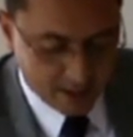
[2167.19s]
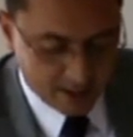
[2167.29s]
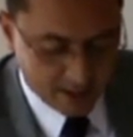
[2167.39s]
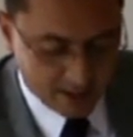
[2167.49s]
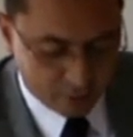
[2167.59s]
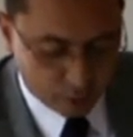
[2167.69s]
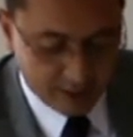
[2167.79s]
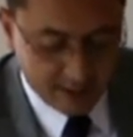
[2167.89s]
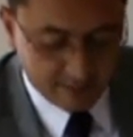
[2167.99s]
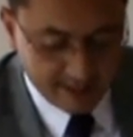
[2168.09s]
uh, would
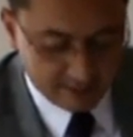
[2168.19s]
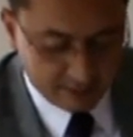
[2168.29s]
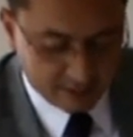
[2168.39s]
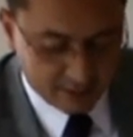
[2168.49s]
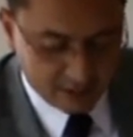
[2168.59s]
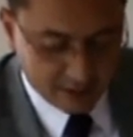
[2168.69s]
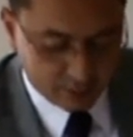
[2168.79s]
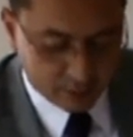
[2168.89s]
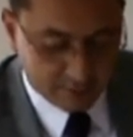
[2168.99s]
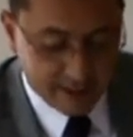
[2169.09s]
have led
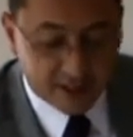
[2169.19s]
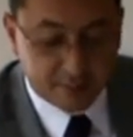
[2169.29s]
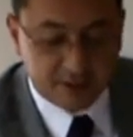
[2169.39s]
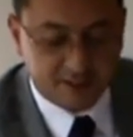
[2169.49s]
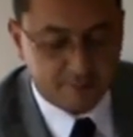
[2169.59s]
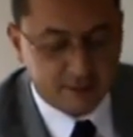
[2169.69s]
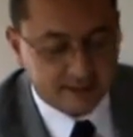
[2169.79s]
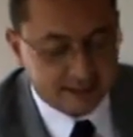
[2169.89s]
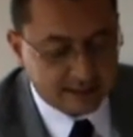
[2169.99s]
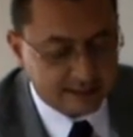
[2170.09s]
to the bankruptcy of
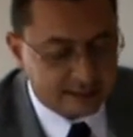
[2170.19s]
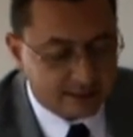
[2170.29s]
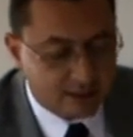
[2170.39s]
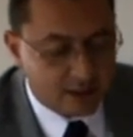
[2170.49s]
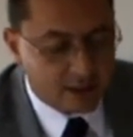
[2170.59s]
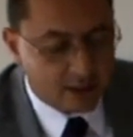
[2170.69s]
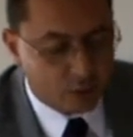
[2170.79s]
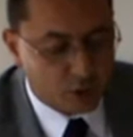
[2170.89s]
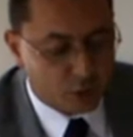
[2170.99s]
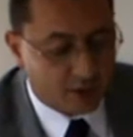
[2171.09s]
businesses
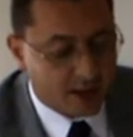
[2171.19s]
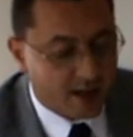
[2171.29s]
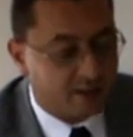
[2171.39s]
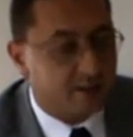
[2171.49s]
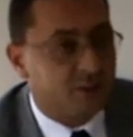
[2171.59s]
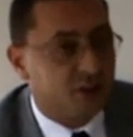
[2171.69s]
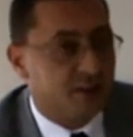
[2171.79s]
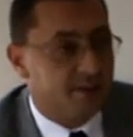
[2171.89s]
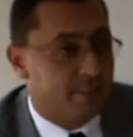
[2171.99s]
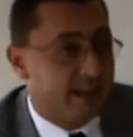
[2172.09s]
which were
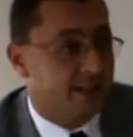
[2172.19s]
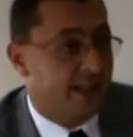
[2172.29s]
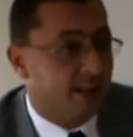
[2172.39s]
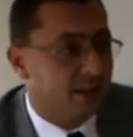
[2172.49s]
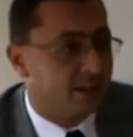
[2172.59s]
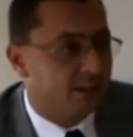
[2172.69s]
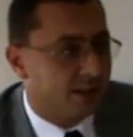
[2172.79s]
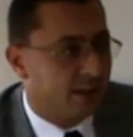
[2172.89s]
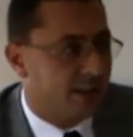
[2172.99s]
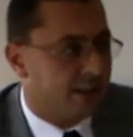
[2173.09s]
artificially maintained
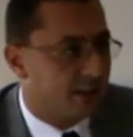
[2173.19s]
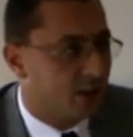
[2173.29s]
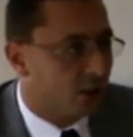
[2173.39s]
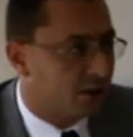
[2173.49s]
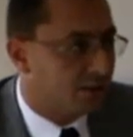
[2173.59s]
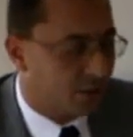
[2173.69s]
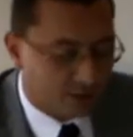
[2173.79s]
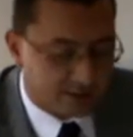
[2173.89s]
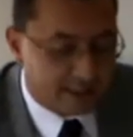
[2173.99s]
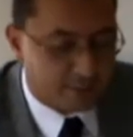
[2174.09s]
uh, at a cost for
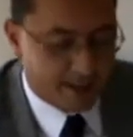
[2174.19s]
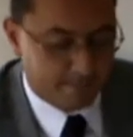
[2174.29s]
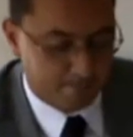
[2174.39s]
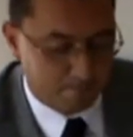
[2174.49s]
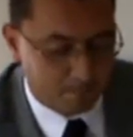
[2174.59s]
the taxpayer.